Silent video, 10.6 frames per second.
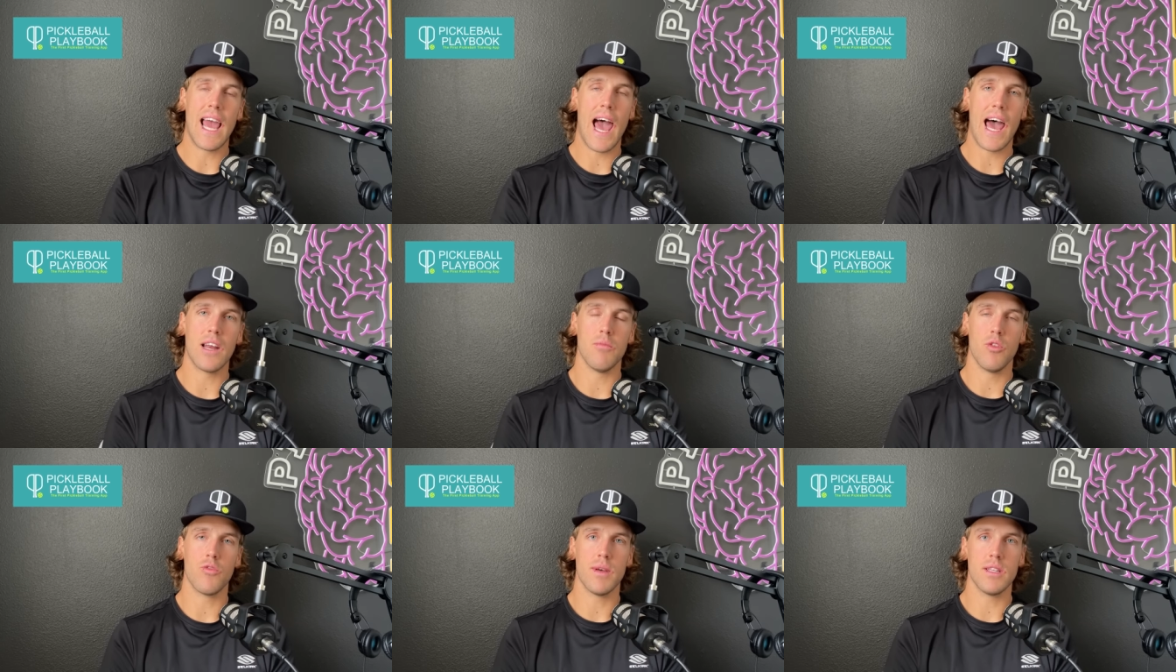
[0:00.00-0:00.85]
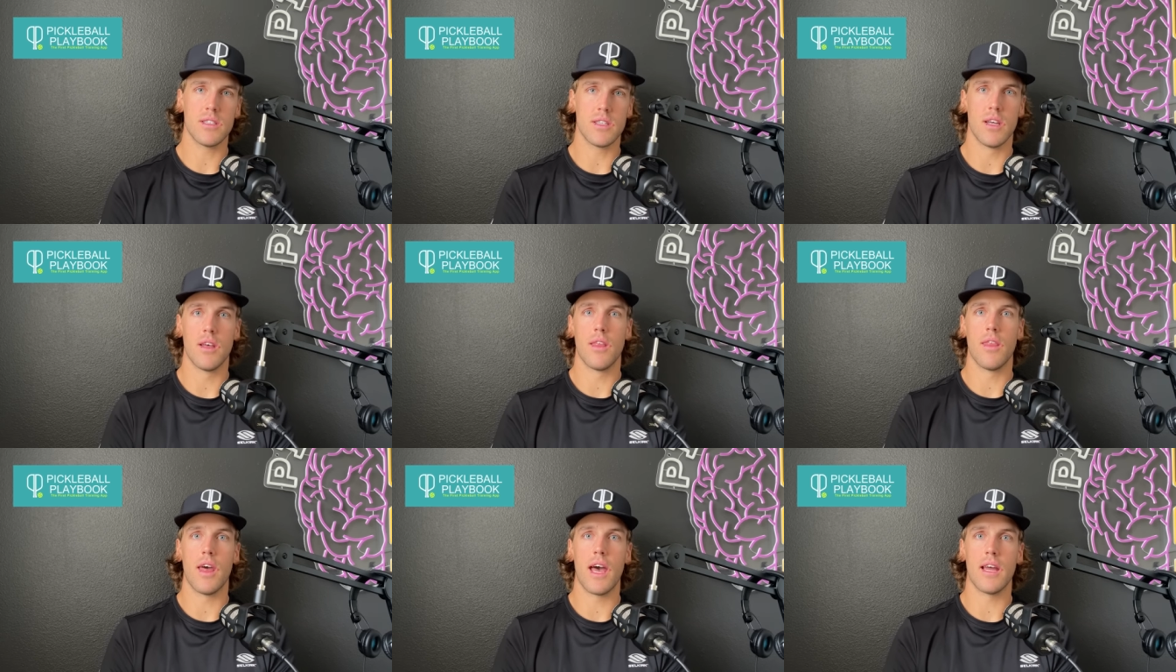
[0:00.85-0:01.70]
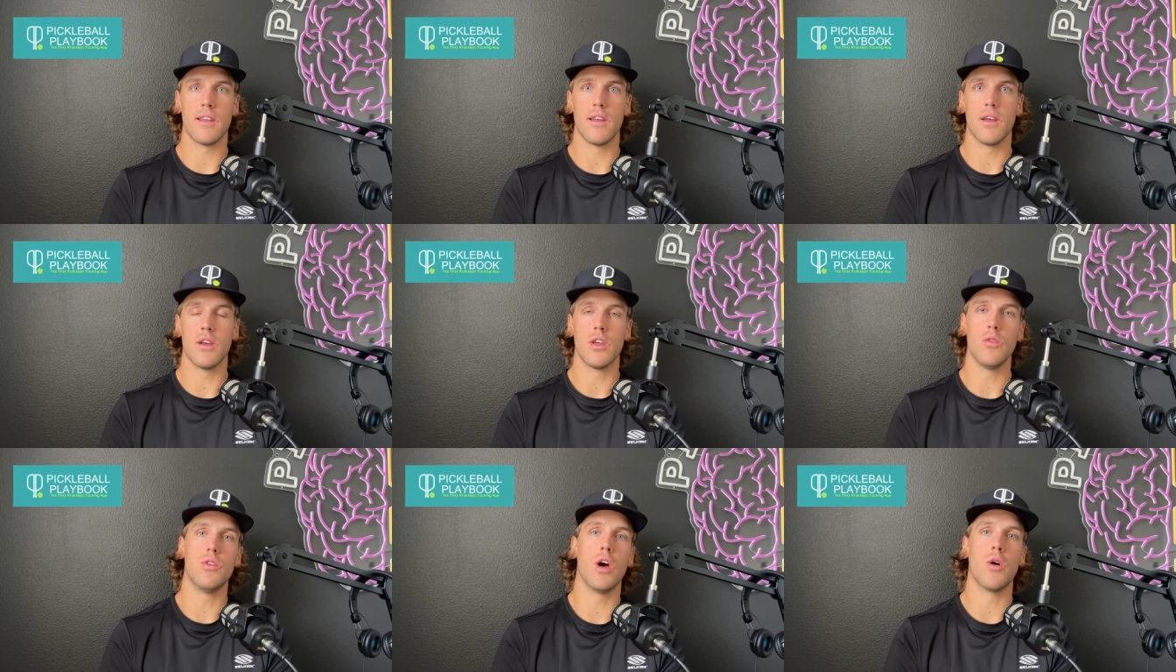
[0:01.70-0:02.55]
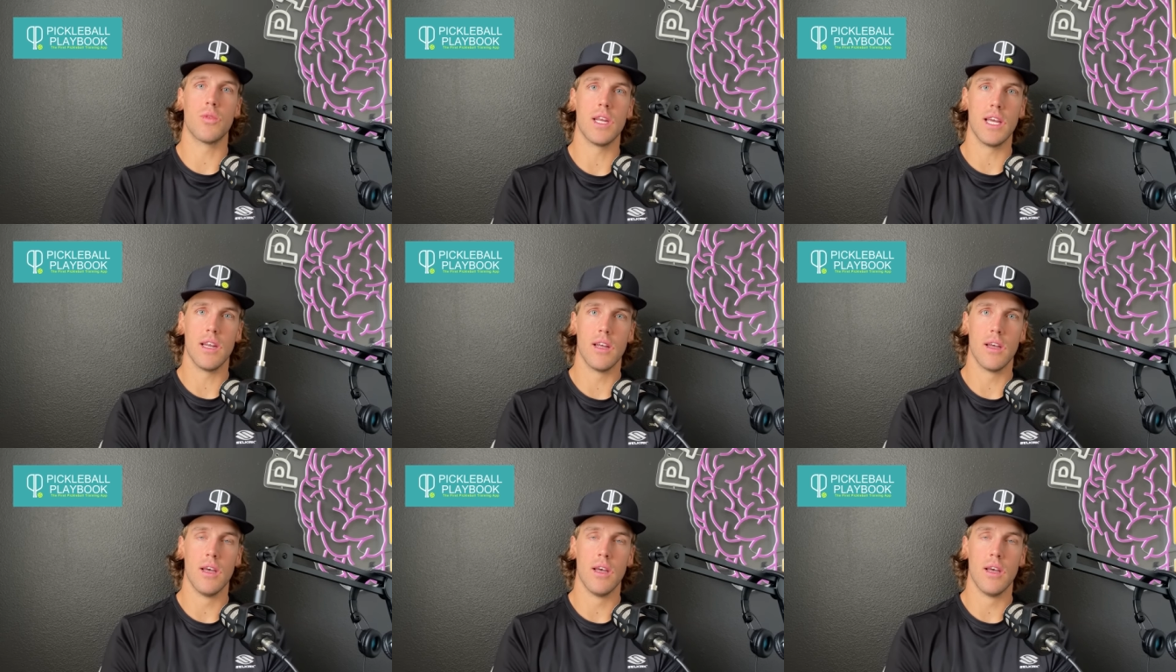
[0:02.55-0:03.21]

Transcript: added movements that you don't need.